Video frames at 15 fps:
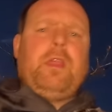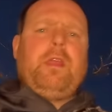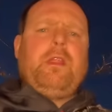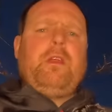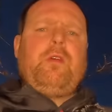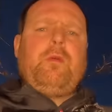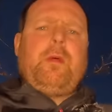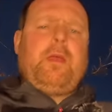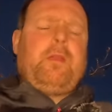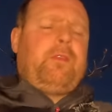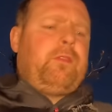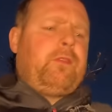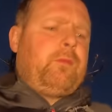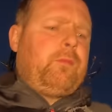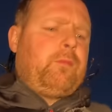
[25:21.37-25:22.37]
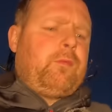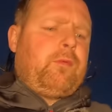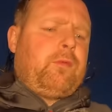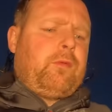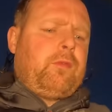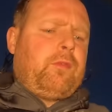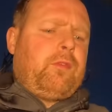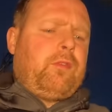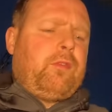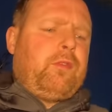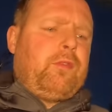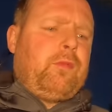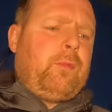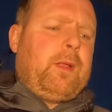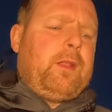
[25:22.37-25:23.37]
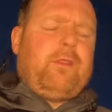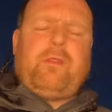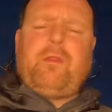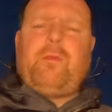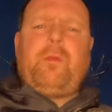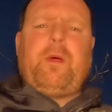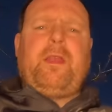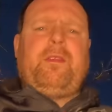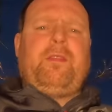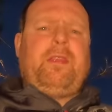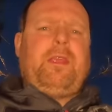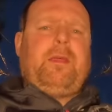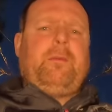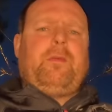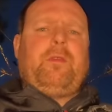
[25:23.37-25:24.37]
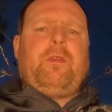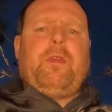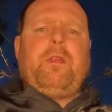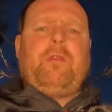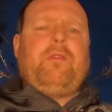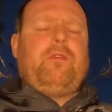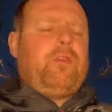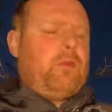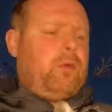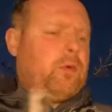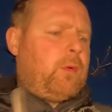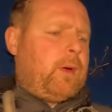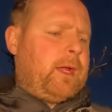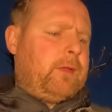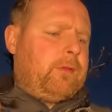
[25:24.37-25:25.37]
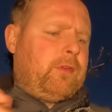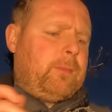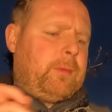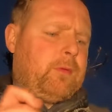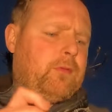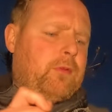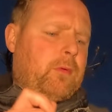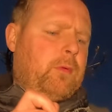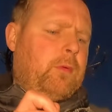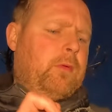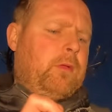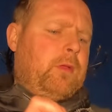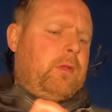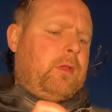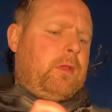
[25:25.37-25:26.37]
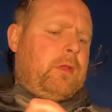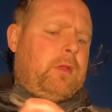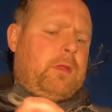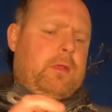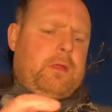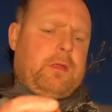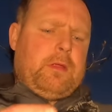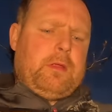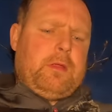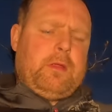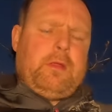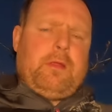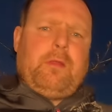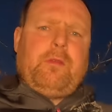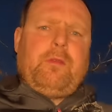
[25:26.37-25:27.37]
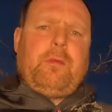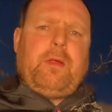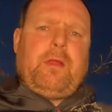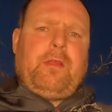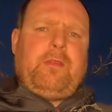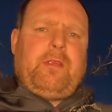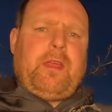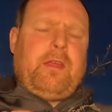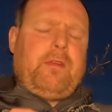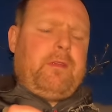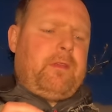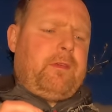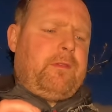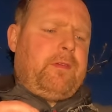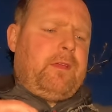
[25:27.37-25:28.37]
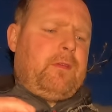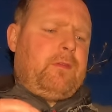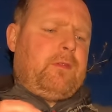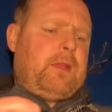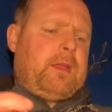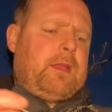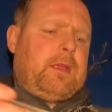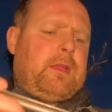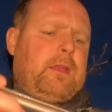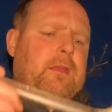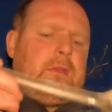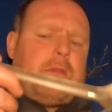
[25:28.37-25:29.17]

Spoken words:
You know when somewhere seems too quiet to be true? This is what this area feels like.